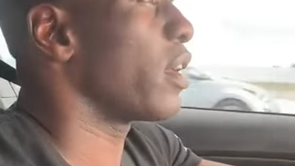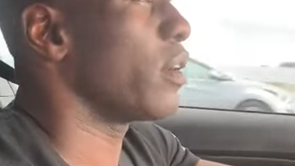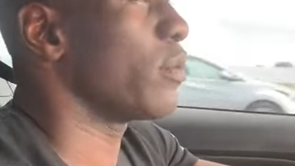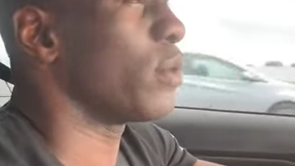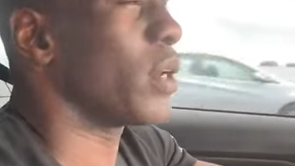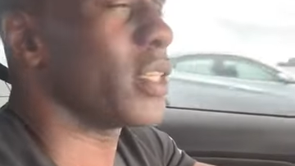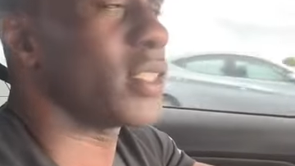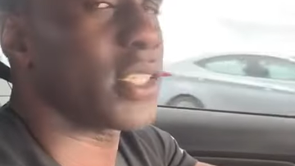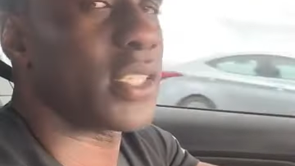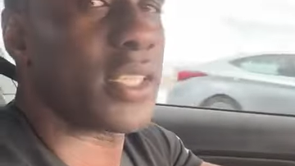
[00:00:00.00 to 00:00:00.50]
He
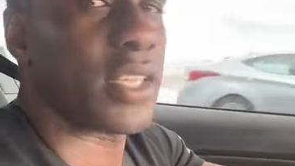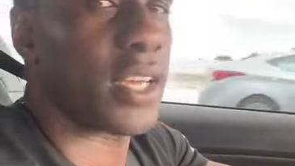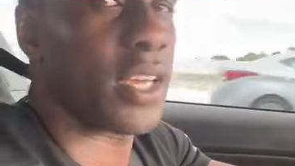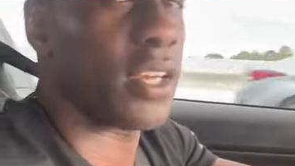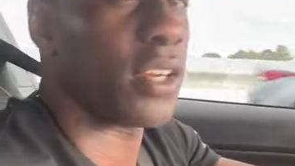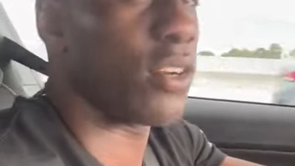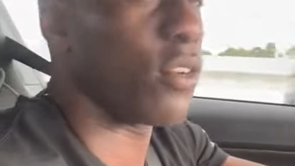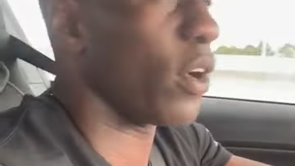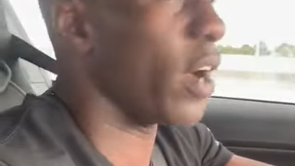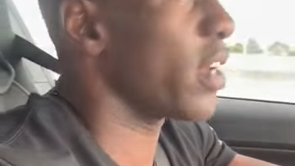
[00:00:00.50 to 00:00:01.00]
wasn't
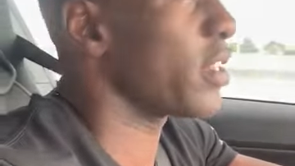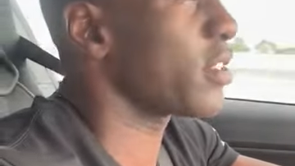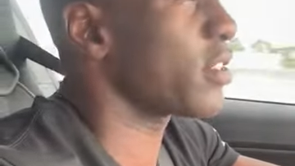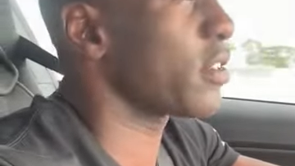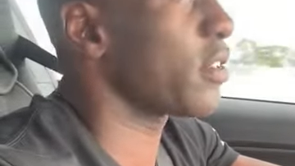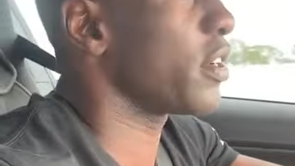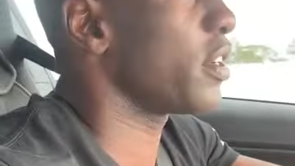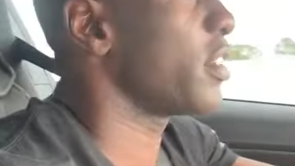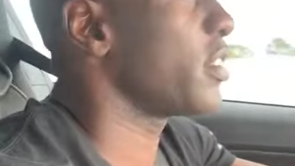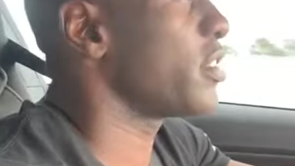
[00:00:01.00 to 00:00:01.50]
the
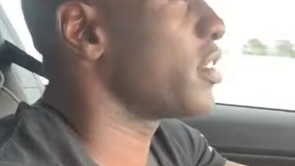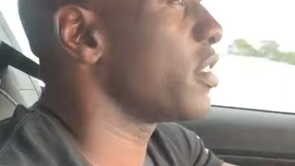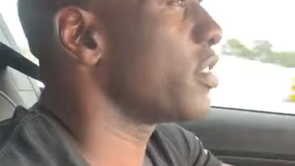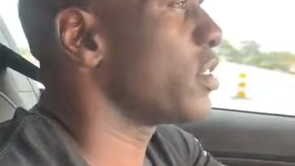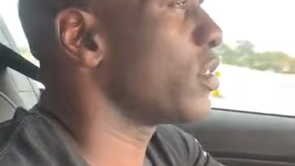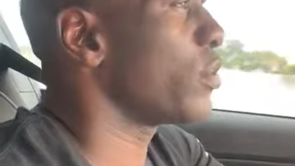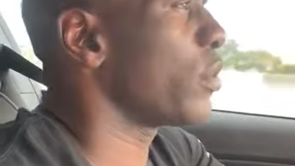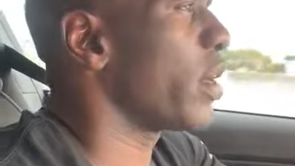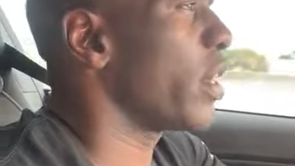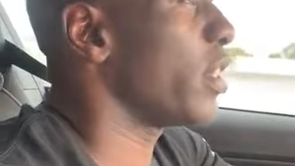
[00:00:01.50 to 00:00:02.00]
aggressor in the
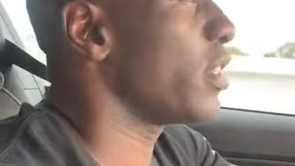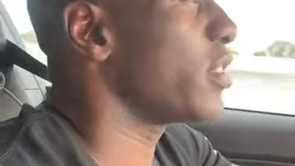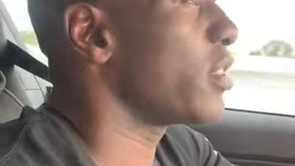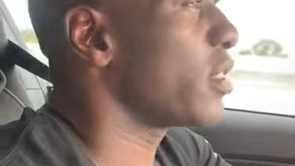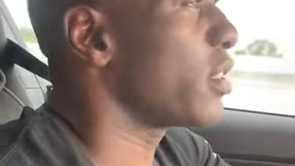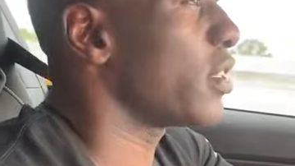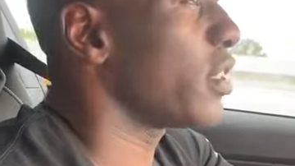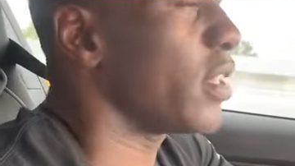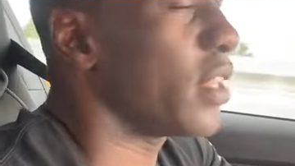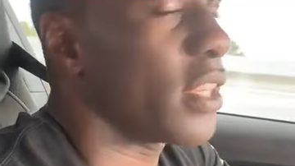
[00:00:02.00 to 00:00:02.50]
situation.